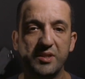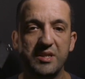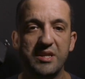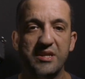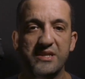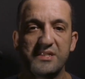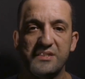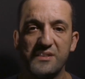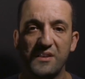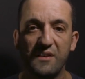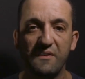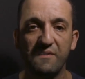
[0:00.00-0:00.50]

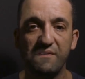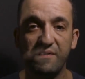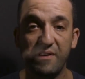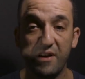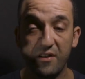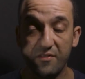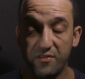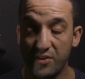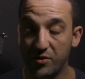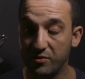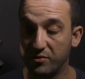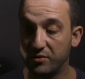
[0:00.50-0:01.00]
this
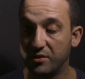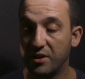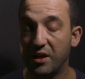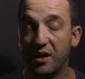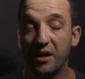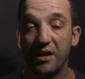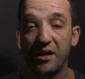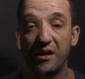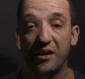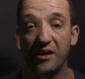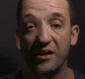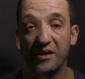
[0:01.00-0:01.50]
Favion
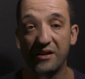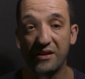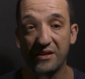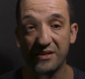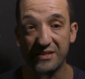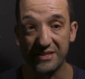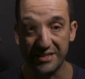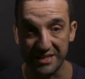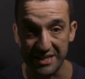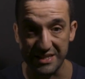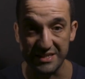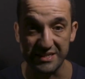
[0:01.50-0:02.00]

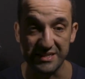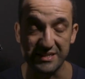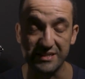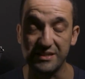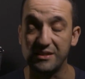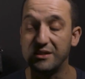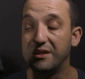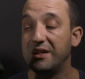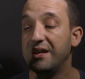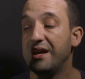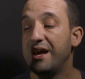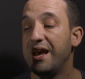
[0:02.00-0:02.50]

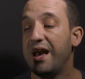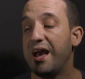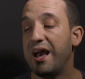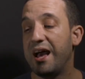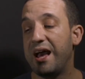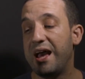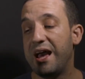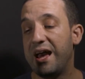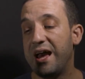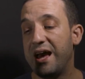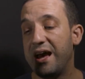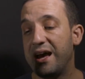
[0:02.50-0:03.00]
sensor.
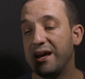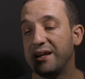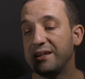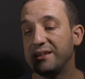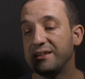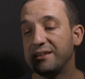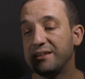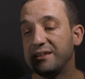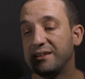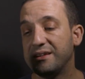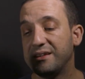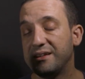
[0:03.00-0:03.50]

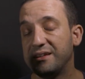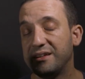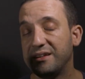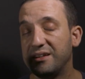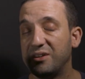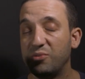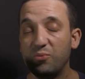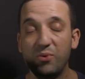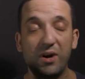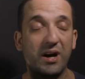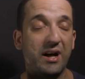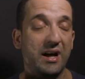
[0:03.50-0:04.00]
And
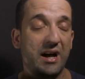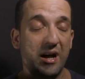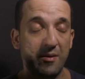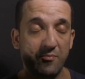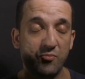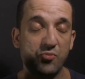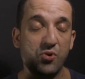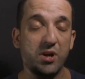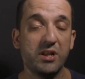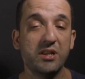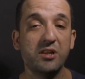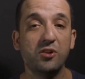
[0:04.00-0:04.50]
well,
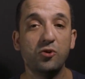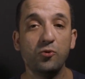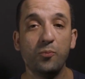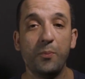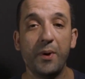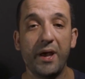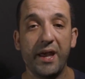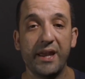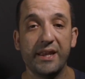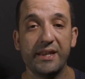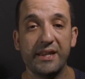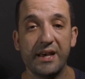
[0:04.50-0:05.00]
I'm ready to
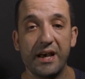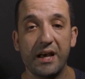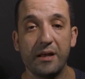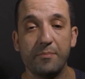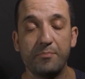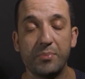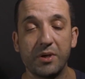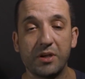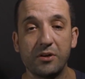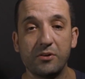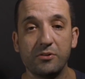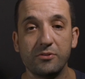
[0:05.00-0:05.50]
pay
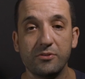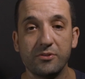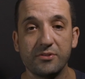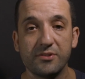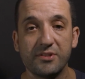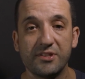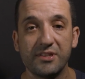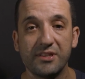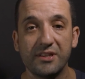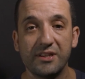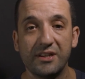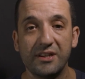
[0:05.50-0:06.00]
that,
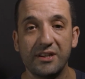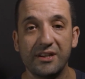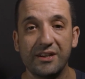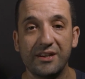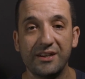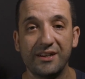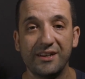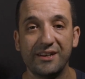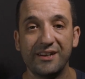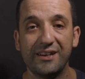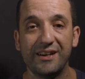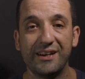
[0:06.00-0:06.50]
because
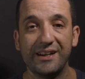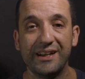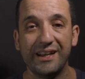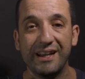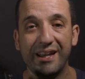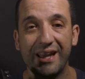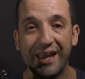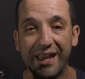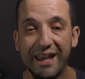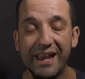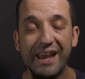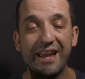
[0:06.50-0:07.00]

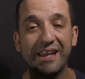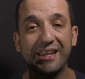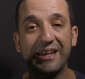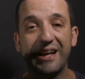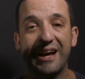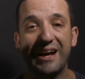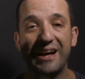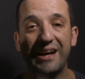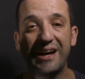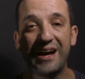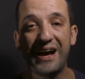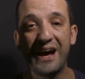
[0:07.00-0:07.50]
again,
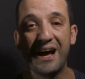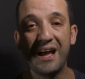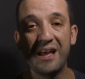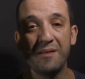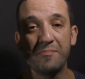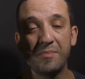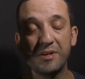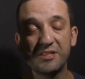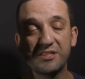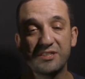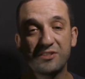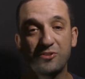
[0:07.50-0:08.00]

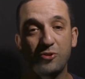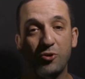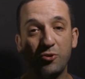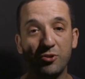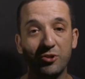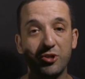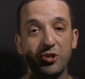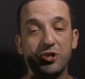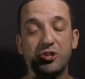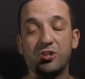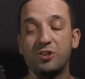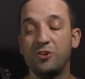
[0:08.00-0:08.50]
I'm
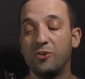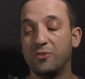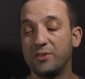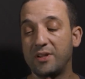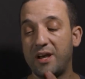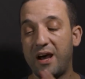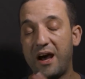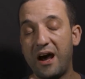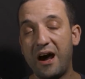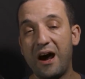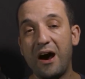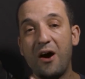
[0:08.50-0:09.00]
astonished on
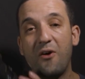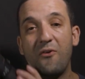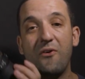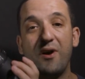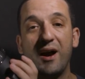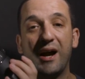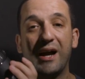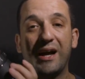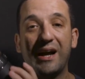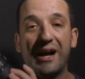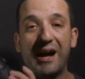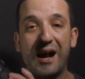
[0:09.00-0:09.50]
how
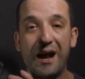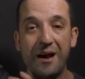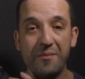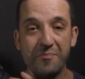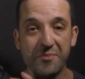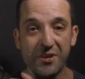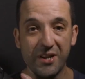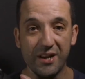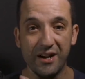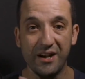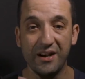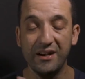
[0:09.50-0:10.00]
a
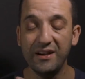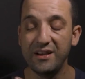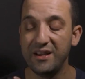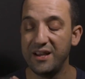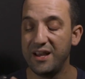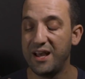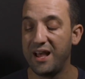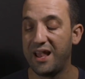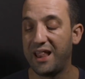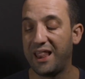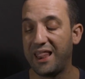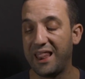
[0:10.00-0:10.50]
camera
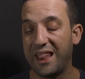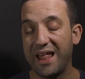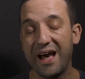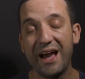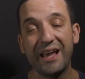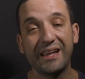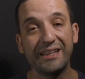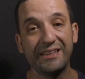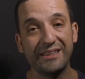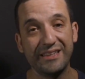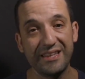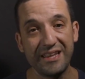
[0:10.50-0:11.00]

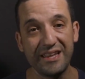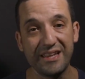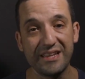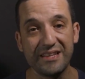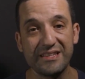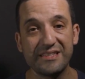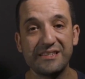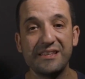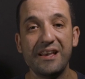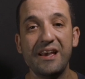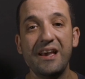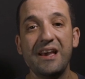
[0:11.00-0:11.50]
like
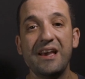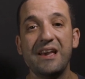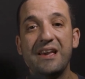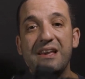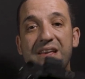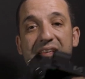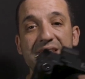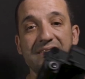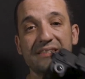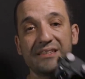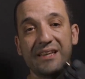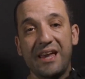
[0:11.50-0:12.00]
this
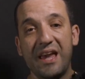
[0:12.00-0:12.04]
is